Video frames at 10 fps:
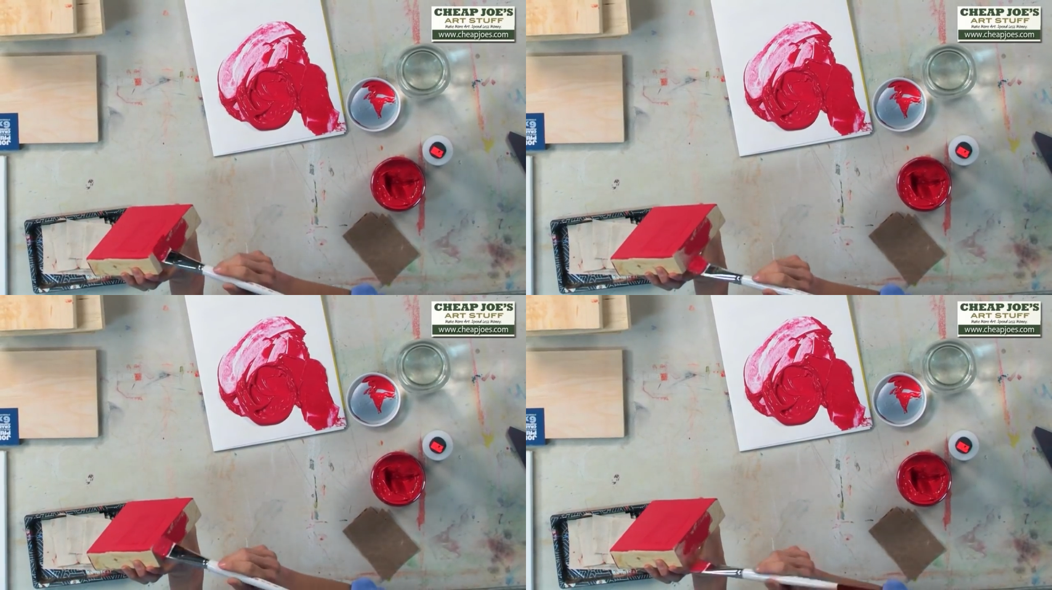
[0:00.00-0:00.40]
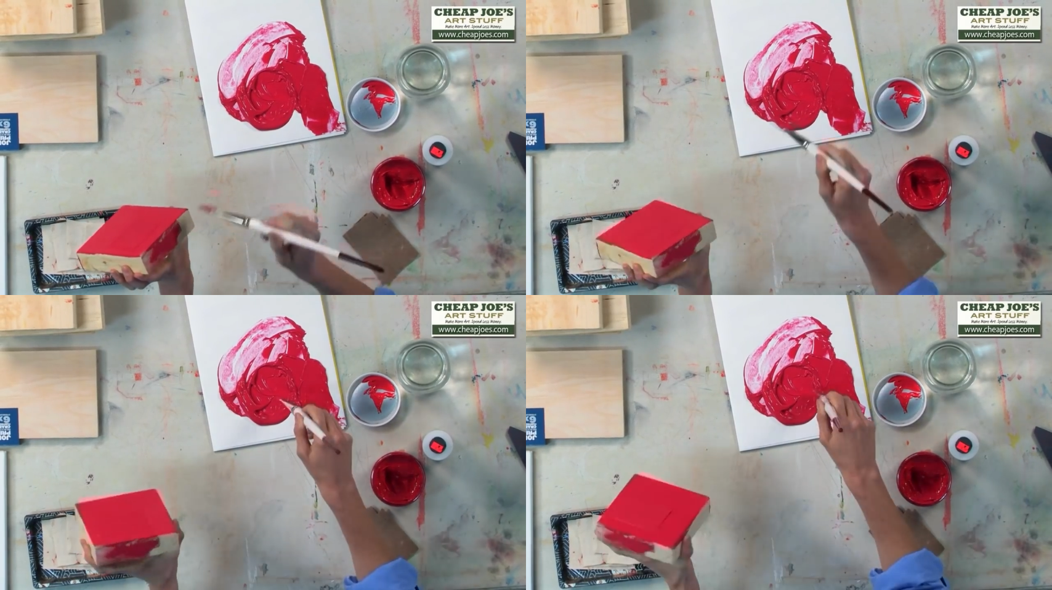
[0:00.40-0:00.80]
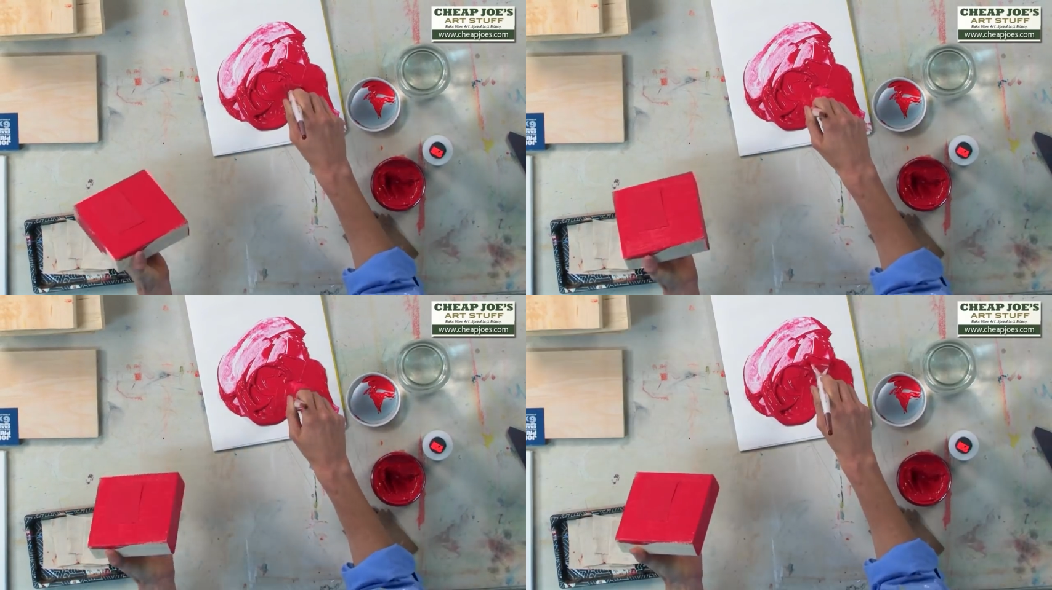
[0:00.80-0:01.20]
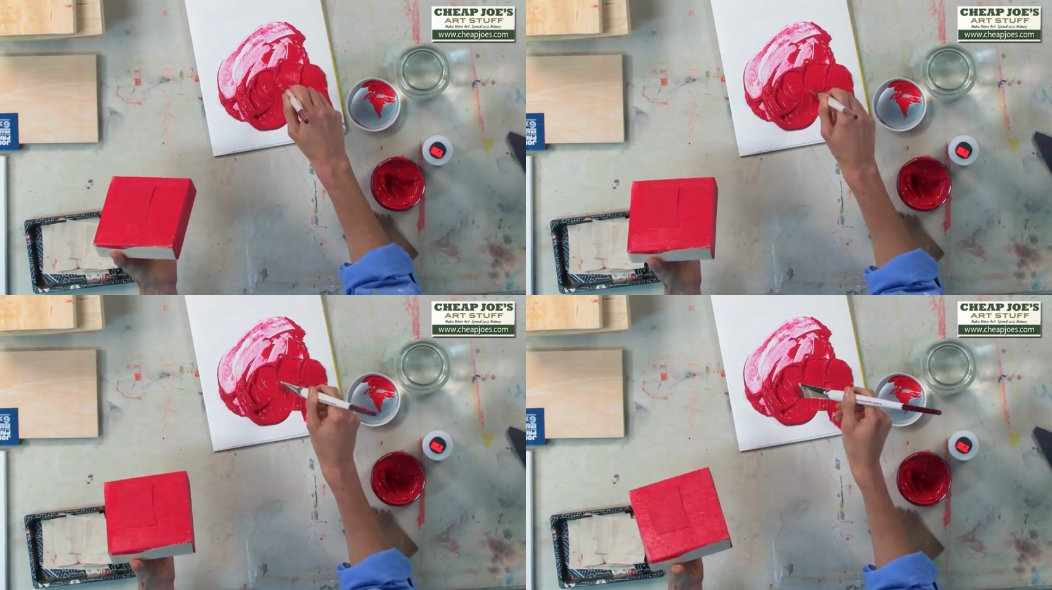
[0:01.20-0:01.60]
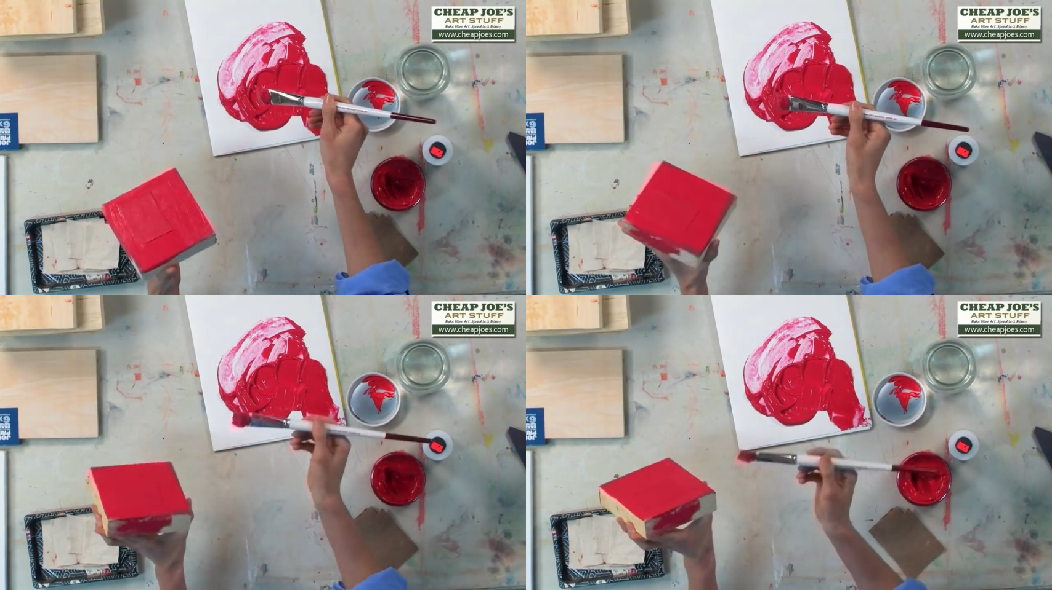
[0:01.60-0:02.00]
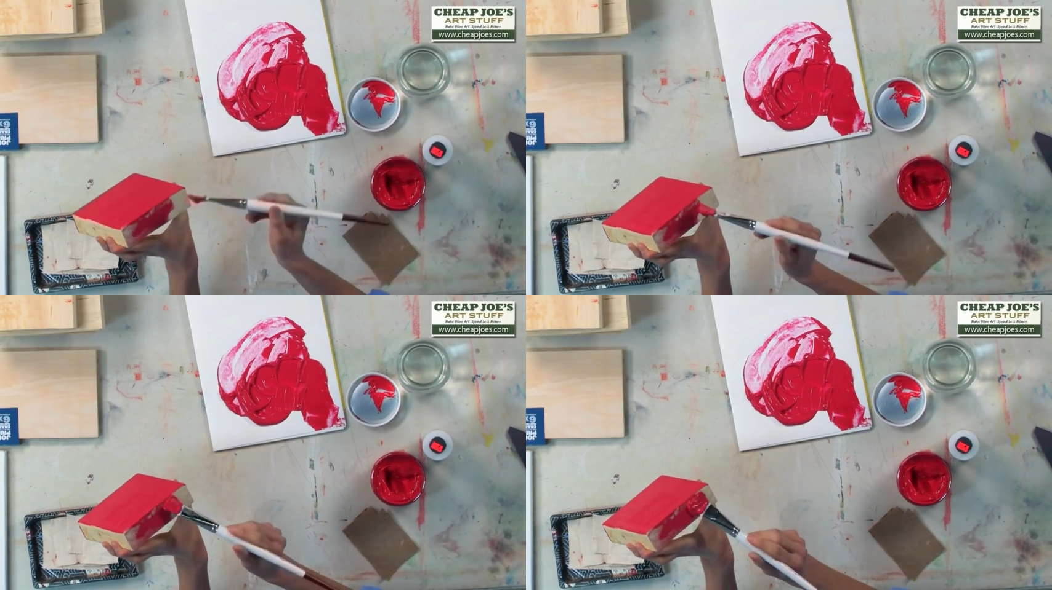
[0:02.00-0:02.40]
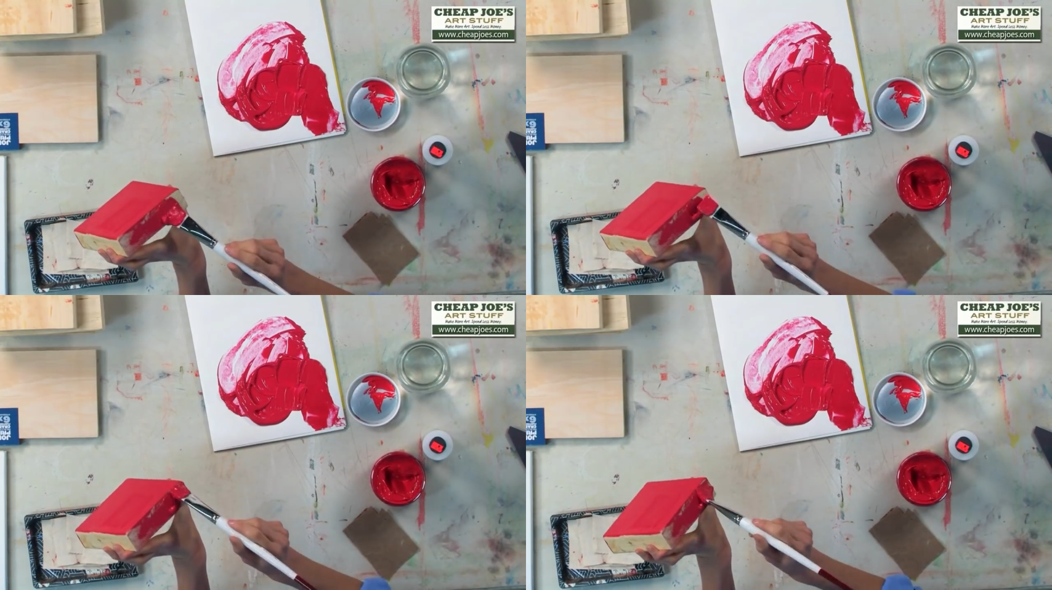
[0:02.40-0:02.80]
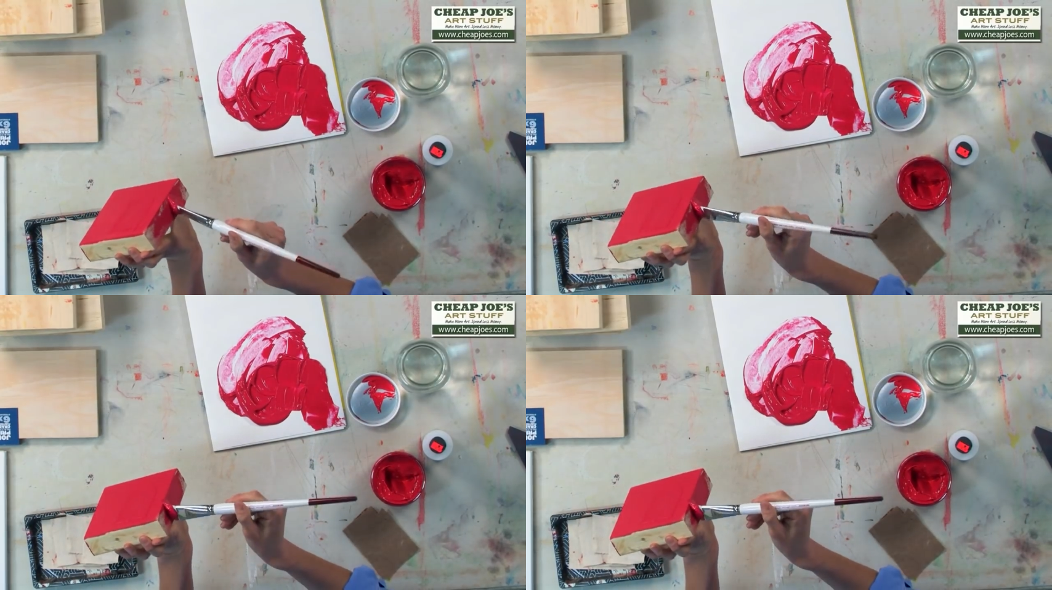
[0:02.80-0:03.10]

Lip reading: [unreadable: no face in view]